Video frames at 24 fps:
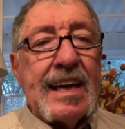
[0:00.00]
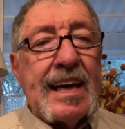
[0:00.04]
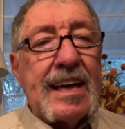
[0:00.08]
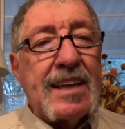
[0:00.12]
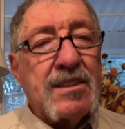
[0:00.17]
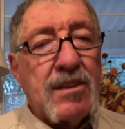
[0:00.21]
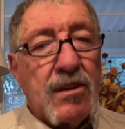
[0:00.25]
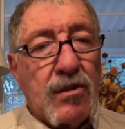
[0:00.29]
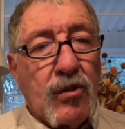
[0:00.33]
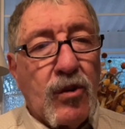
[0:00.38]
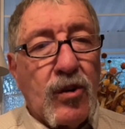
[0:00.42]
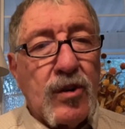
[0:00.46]
and
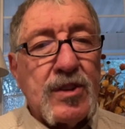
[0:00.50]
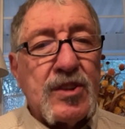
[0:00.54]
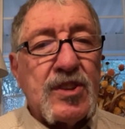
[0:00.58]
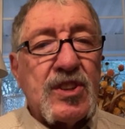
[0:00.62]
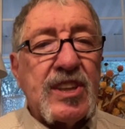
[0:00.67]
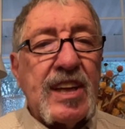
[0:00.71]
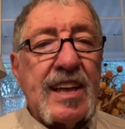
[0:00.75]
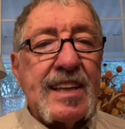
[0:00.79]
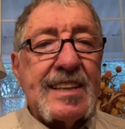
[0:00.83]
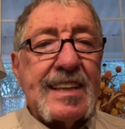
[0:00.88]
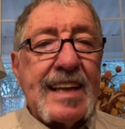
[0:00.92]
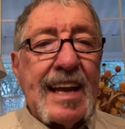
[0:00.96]
the Lord
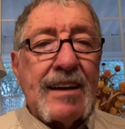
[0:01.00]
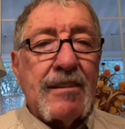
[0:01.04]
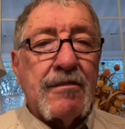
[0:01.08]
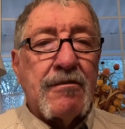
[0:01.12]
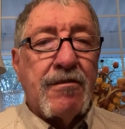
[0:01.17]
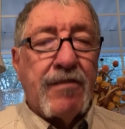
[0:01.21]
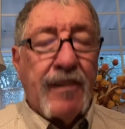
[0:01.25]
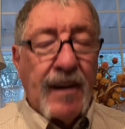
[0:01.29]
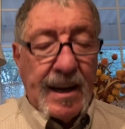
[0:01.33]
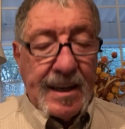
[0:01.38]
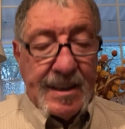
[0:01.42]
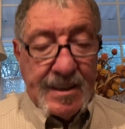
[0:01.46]
sent down
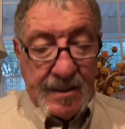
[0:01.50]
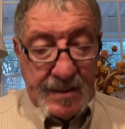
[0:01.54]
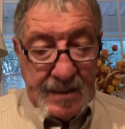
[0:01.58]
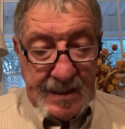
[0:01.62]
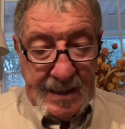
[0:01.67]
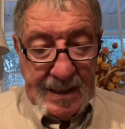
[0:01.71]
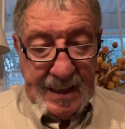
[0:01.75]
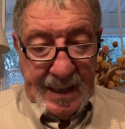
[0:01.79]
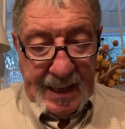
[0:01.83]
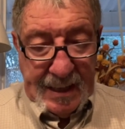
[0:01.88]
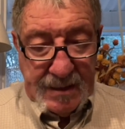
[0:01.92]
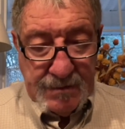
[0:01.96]
fire
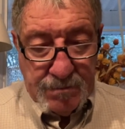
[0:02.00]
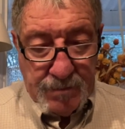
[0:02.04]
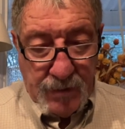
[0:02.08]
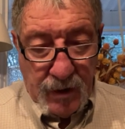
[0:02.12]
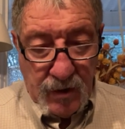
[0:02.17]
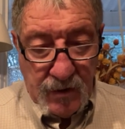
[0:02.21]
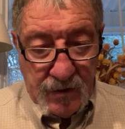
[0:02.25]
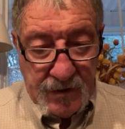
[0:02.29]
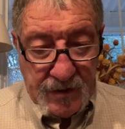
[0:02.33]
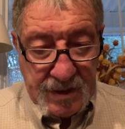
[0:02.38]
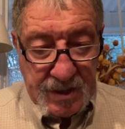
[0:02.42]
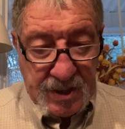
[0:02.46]
and
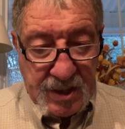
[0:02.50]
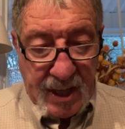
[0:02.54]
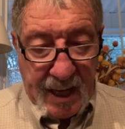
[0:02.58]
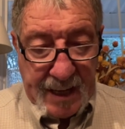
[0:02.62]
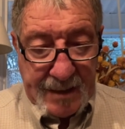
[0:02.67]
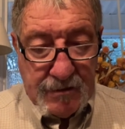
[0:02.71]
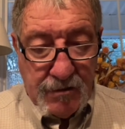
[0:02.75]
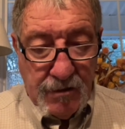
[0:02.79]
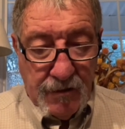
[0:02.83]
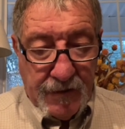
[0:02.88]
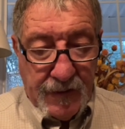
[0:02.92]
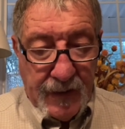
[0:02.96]
burnt the
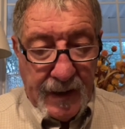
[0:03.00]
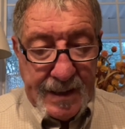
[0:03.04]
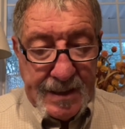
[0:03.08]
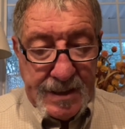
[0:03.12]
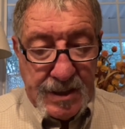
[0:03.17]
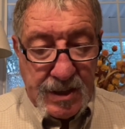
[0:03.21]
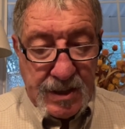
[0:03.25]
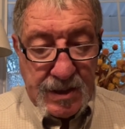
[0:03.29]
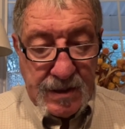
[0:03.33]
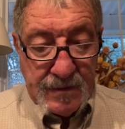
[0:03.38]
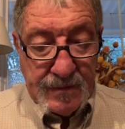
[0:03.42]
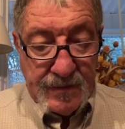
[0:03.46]

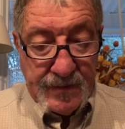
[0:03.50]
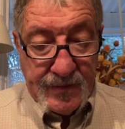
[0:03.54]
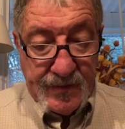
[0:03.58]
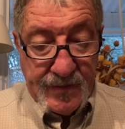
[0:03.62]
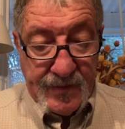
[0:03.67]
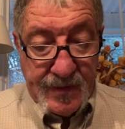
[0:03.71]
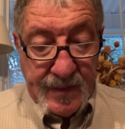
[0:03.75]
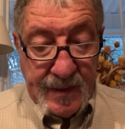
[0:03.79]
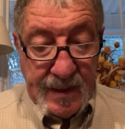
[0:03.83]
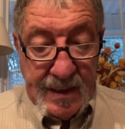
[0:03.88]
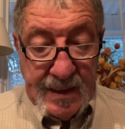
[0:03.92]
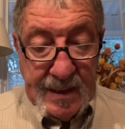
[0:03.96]
sacrifice.
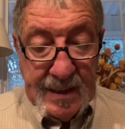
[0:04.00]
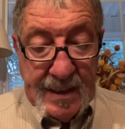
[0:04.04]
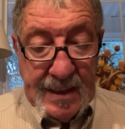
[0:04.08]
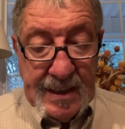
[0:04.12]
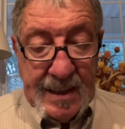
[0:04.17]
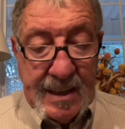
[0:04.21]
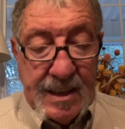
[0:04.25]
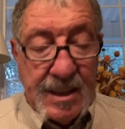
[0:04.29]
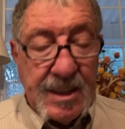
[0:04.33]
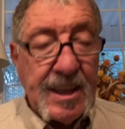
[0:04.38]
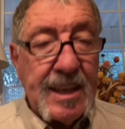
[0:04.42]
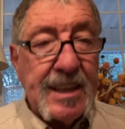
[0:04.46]

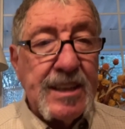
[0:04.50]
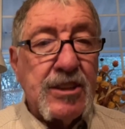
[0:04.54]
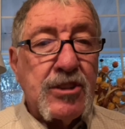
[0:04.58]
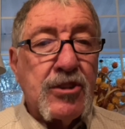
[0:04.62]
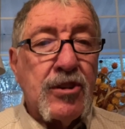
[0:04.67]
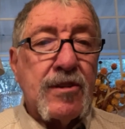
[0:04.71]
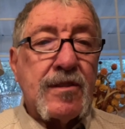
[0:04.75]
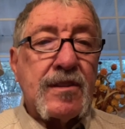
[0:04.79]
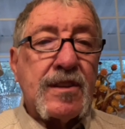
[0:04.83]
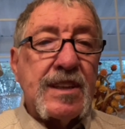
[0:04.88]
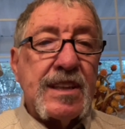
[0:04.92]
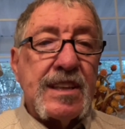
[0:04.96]
He then
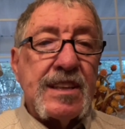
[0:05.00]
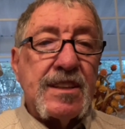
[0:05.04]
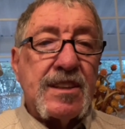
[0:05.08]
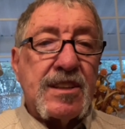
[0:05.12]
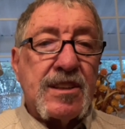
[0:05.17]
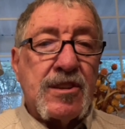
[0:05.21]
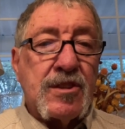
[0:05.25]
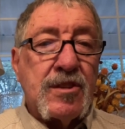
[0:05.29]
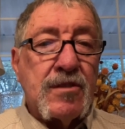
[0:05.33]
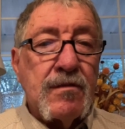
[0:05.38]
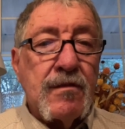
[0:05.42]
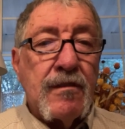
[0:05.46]
took these
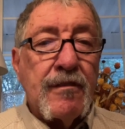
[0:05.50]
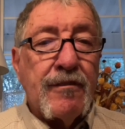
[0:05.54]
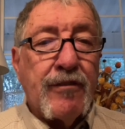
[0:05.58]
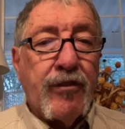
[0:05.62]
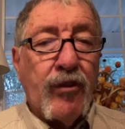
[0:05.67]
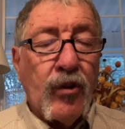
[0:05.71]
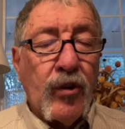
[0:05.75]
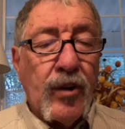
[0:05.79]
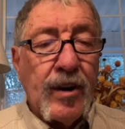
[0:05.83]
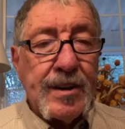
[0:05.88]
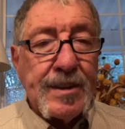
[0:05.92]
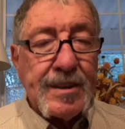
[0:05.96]

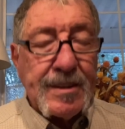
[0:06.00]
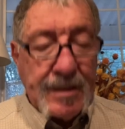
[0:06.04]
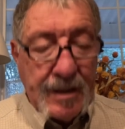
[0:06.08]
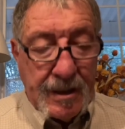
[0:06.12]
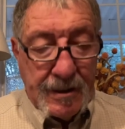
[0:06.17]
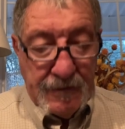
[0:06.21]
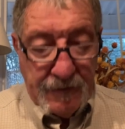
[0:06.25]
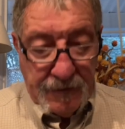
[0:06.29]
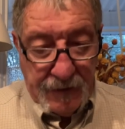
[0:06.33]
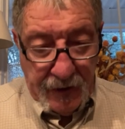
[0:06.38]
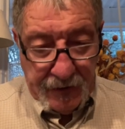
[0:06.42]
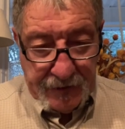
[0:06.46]

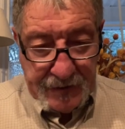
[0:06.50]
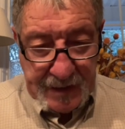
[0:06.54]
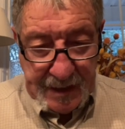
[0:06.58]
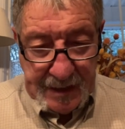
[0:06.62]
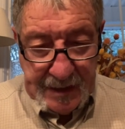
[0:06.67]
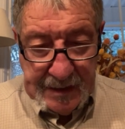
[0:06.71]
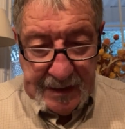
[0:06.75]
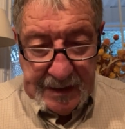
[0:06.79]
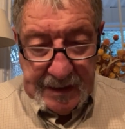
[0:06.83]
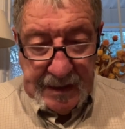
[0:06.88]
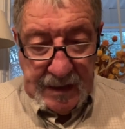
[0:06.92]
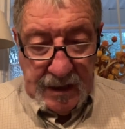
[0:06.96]

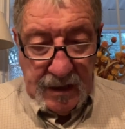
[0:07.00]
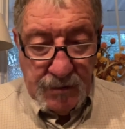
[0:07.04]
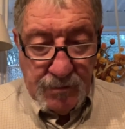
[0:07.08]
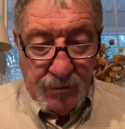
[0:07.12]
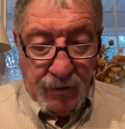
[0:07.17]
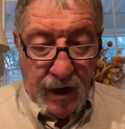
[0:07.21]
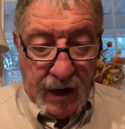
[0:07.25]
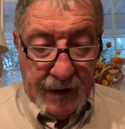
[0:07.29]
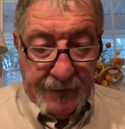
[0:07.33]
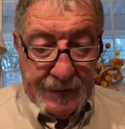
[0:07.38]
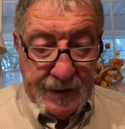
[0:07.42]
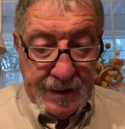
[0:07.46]
450
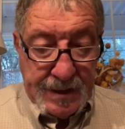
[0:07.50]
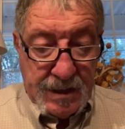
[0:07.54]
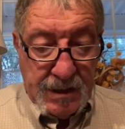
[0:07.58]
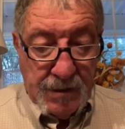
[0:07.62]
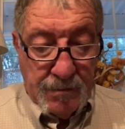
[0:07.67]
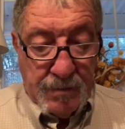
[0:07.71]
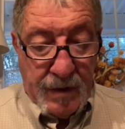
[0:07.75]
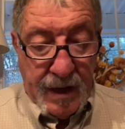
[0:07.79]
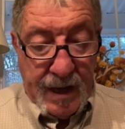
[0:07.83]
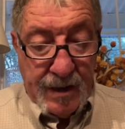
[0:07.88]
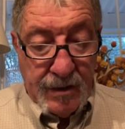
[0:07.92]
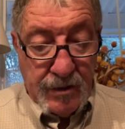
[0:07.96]
prophets
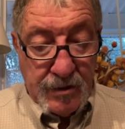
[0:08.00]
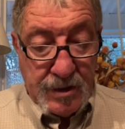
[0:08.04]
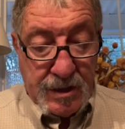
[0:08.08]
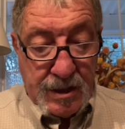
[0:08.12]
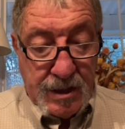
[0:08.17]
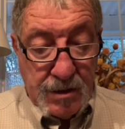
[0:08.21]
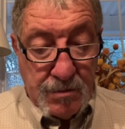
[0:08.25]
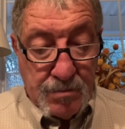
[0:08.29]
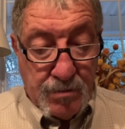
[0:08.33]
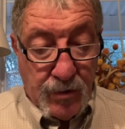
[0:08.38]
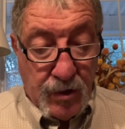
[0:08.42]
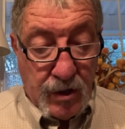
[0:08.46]
of Baal to
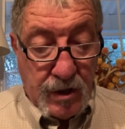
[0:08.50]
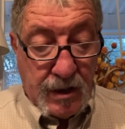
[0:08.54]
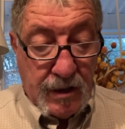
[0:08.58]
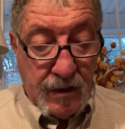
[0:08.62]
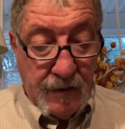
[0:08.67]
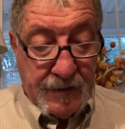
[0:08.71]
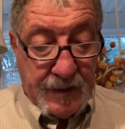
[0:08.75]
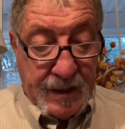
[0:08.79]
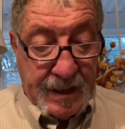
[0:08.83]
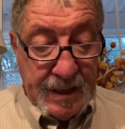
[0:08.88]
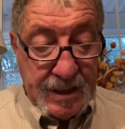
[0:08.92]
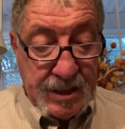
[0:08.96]
the brook
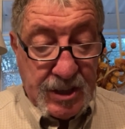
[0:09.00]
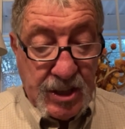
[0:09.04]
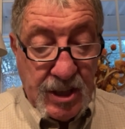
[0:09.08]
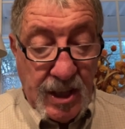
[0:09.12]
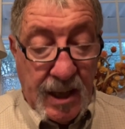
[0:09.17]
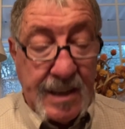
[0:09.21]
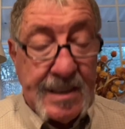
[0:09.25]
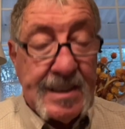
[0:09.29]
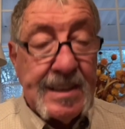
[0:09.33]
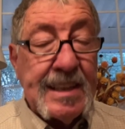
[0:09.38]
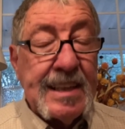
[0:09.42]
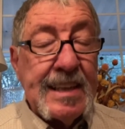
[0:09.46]
of
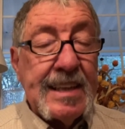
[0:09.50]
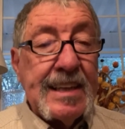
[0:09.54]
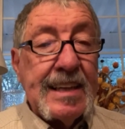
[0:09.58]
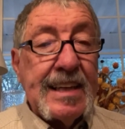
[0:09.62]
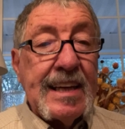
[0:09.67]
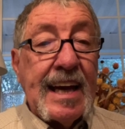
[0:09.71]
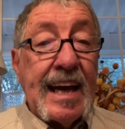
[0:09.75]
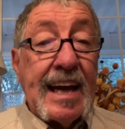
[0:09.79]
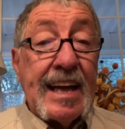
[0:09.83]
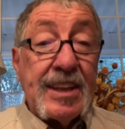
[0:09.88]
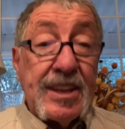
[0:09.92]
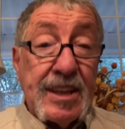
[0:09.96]
Kishon,
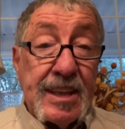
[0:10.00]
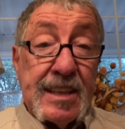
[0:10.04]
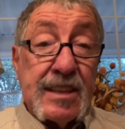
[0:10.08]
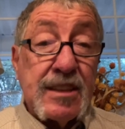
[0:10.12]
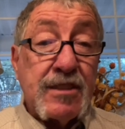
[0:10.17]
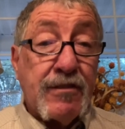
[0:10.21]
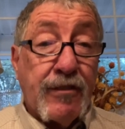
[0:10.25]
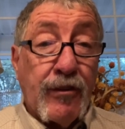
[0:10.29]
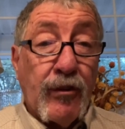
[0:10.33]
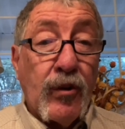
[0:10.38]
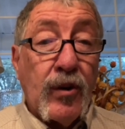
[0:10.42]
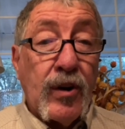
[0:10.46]
and these
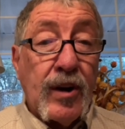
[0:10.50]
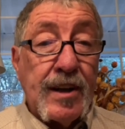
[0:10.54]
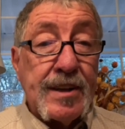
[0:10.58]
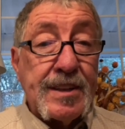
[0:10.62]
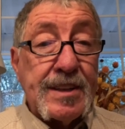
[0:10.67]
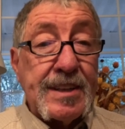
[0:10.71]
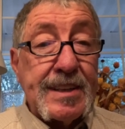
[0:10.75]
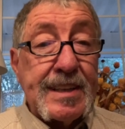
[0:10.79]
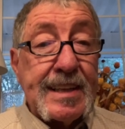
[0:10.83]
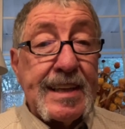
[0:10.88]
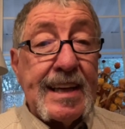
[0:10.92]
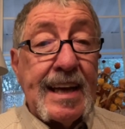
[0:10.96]

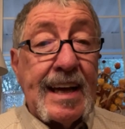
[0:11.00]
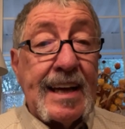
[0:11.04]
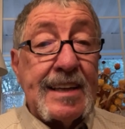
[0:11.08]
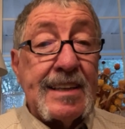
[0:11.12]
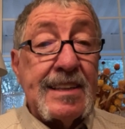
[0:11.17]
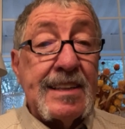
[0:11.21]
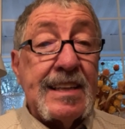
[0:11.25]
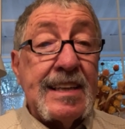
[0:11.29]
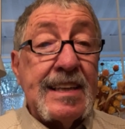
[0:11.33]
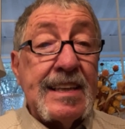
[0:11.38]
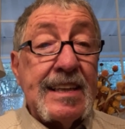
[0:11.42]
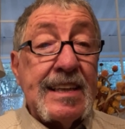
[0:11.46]

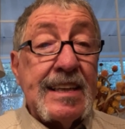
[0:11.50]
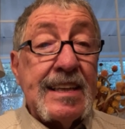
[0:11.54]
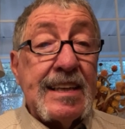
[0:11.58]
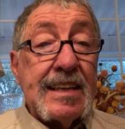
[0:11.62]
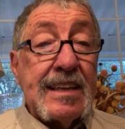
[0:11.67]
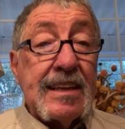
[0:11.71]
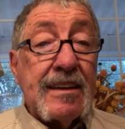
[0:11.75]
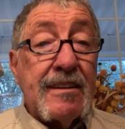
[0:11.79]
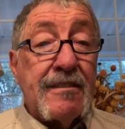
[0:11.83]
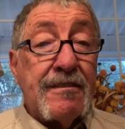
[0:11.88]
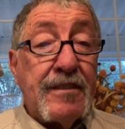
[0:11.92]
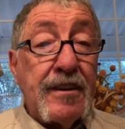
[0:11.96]

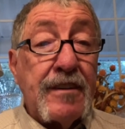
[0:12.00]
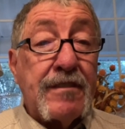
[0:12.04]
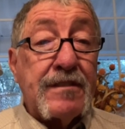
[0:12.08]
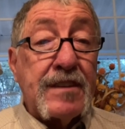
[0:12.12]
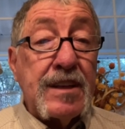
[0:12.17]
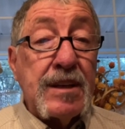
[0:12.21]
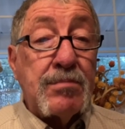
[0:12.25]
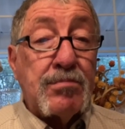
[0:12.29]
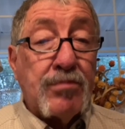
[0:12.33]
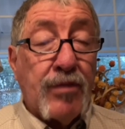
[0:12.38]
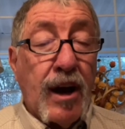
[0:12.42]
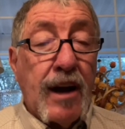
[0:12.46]

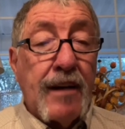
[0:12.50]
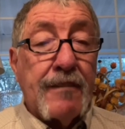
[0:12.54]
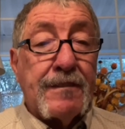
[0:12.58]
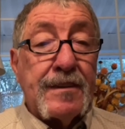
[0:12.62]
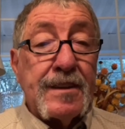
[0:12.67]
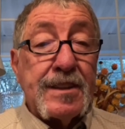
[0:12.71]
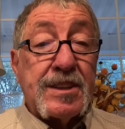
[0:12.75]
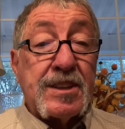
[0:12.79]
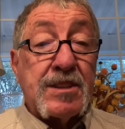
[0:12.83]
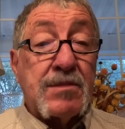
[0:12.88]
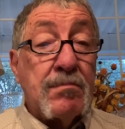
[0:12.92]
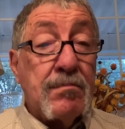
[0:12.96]
450
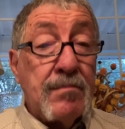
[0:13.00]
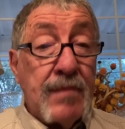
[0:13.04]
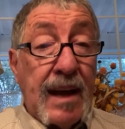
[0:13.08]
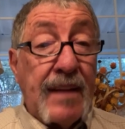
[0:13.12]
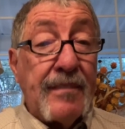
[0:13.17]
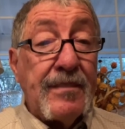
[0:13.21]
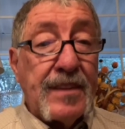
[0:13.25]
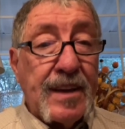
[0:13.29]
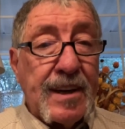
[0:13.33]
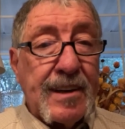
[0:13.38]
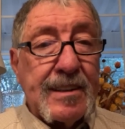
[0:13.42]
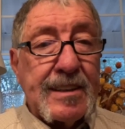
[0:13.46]
prophets
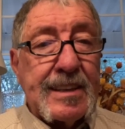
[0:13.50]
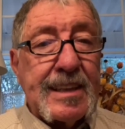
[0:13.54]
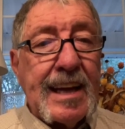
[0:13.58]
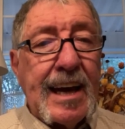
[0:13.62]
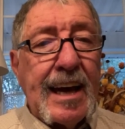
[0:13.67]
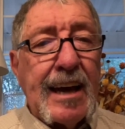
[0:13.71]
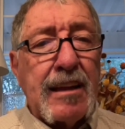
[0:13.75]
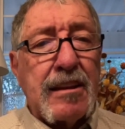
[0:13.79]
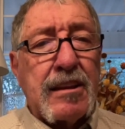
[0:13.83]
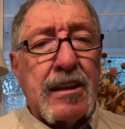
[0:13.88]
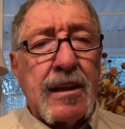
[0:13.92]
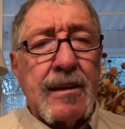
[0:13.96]
met their
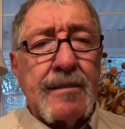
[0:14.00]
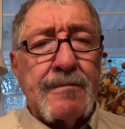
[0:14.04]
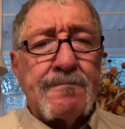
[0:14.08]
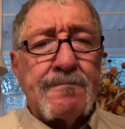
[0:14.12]
death.